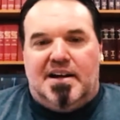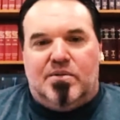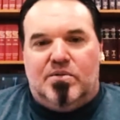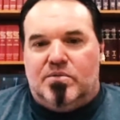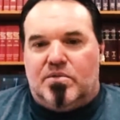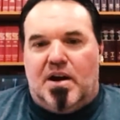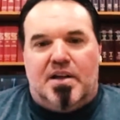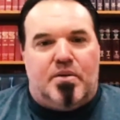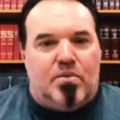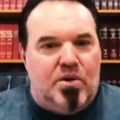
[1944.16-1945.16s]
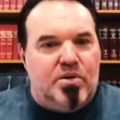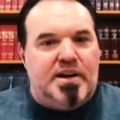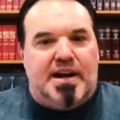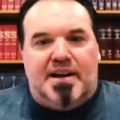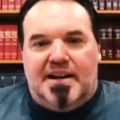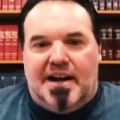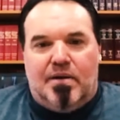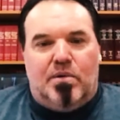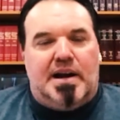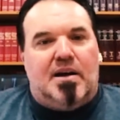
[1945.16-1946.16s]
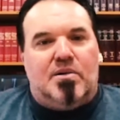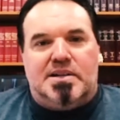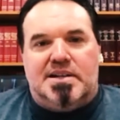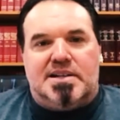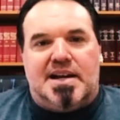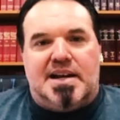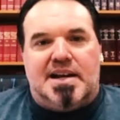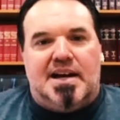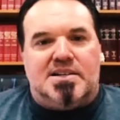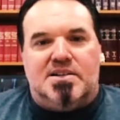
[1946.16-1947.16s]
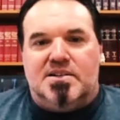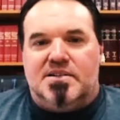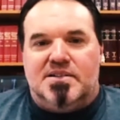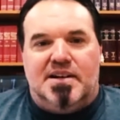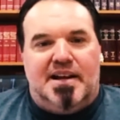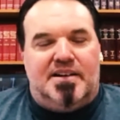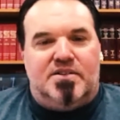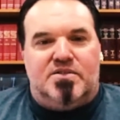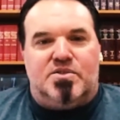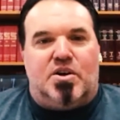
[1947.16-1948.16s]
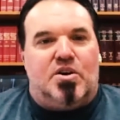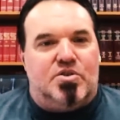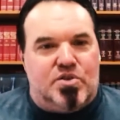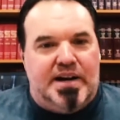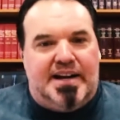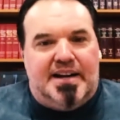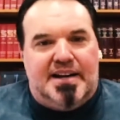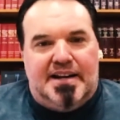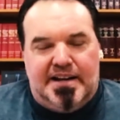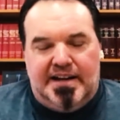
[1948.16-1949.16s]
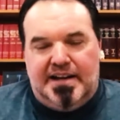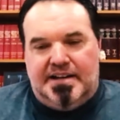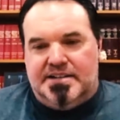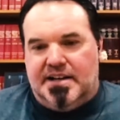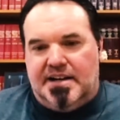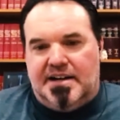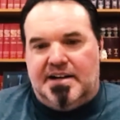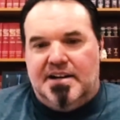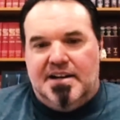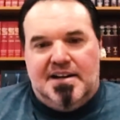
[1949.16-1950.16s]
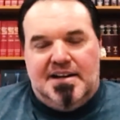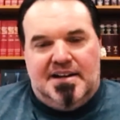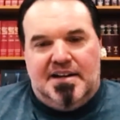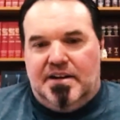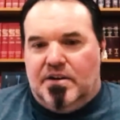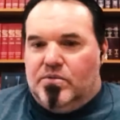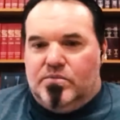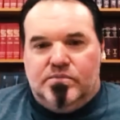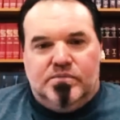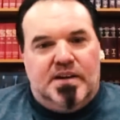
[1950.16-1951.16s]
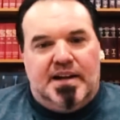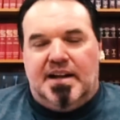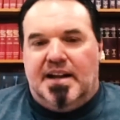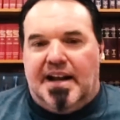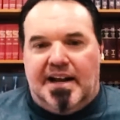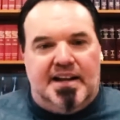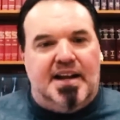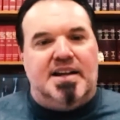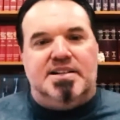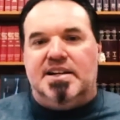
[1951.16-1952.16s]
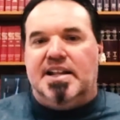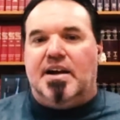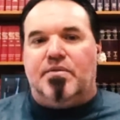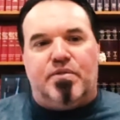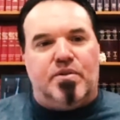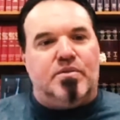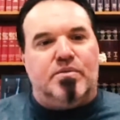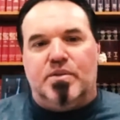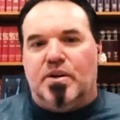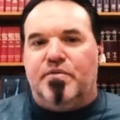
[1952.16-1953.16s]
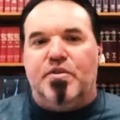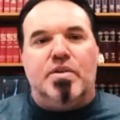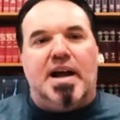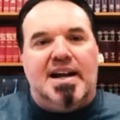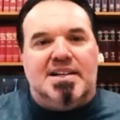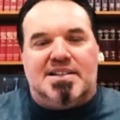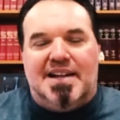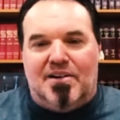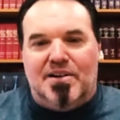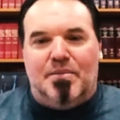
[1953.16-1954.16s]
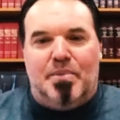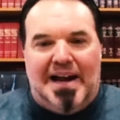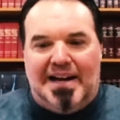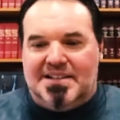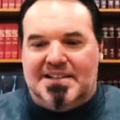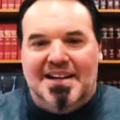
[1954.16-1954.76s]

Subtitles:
we're on the road, and I went out with these guys and started drinking, and, and I did that for a few nights. Now, in the past,